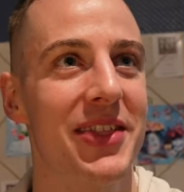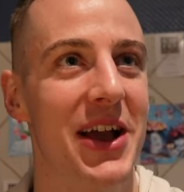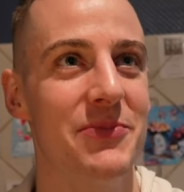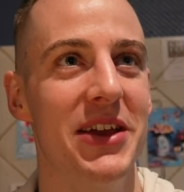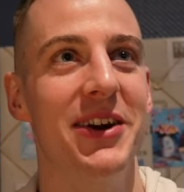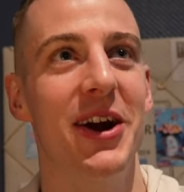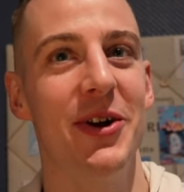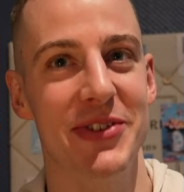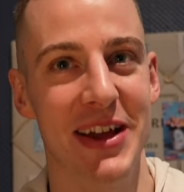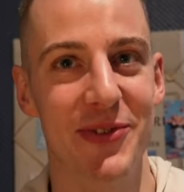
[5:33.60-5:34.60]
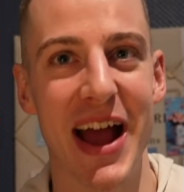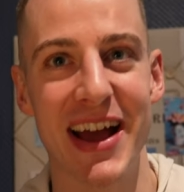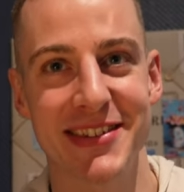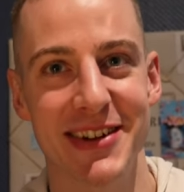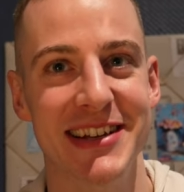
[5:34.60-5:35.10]
Like, me and her always like
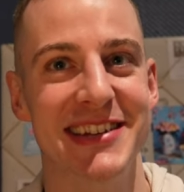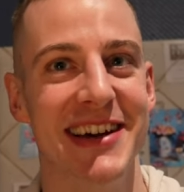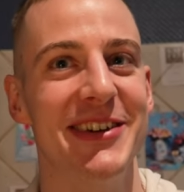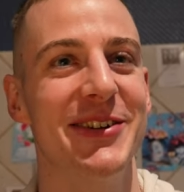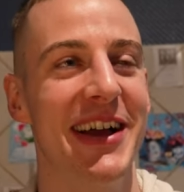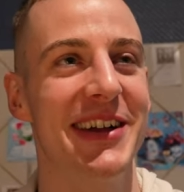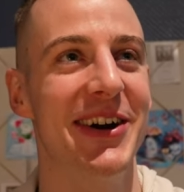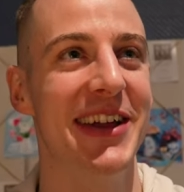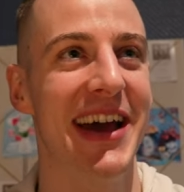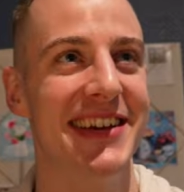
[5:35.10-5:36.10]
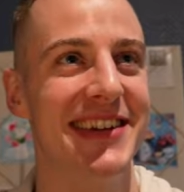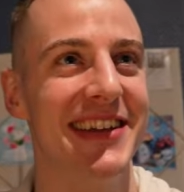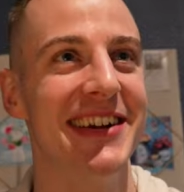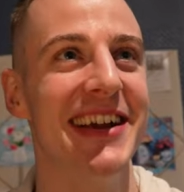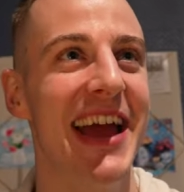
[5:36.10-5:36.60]
razz on each other, like going at each
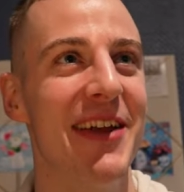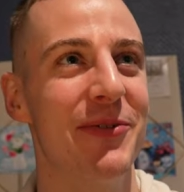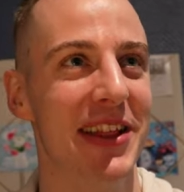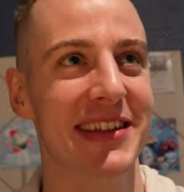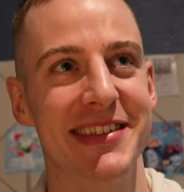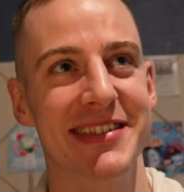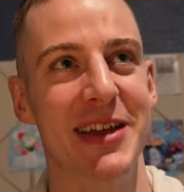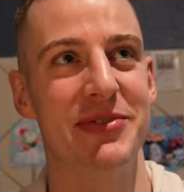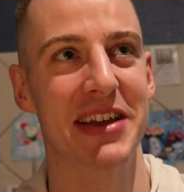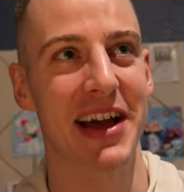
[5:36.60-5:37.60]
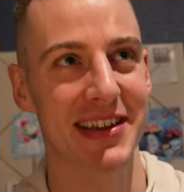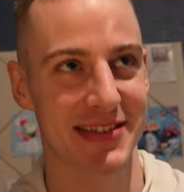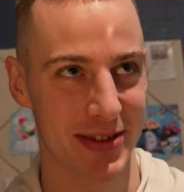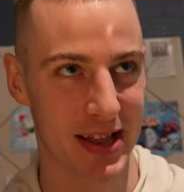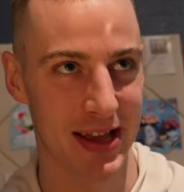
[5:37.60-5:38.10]
other, and we're like the same
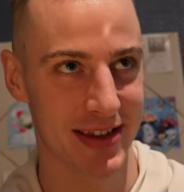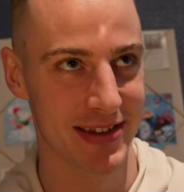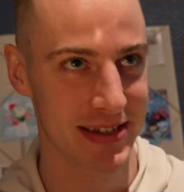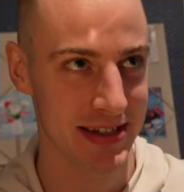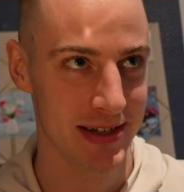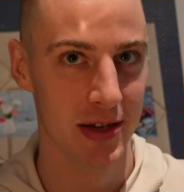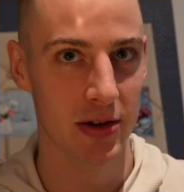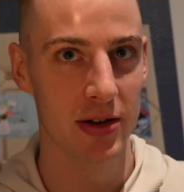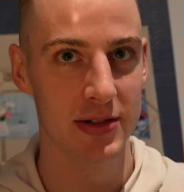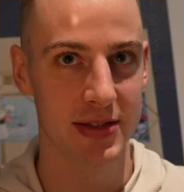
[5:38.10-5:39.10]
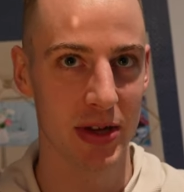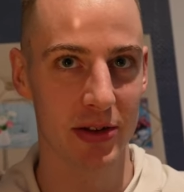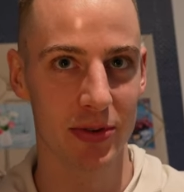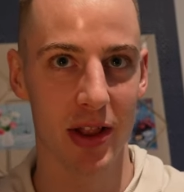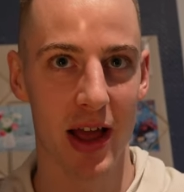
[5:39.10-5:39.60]
size. So like,
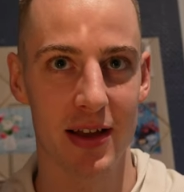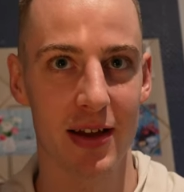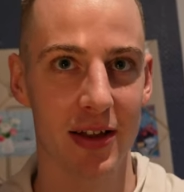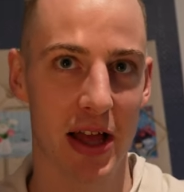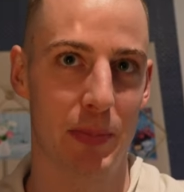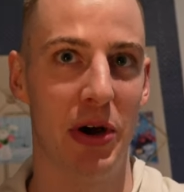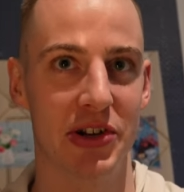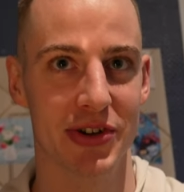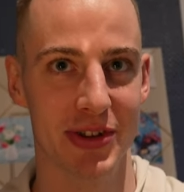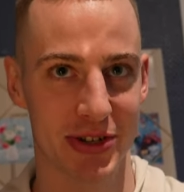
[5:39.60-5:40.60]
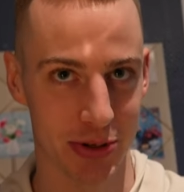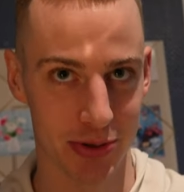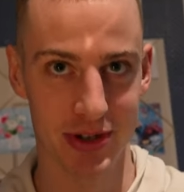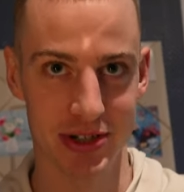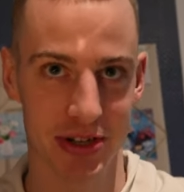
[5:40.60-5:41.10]
sometimes we're like, I'll like punch her in the
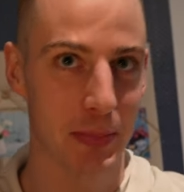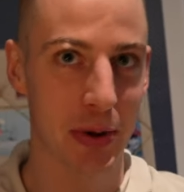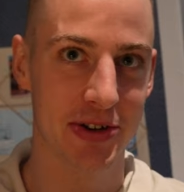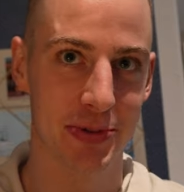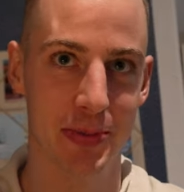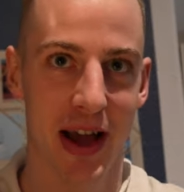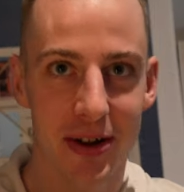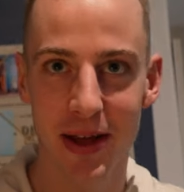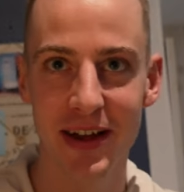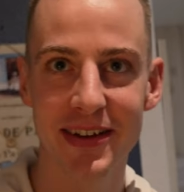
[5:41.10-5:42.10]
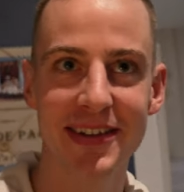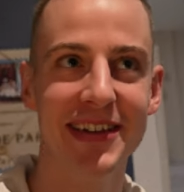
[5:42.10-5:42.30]
shoulder, she'll like punch me back. I'm like,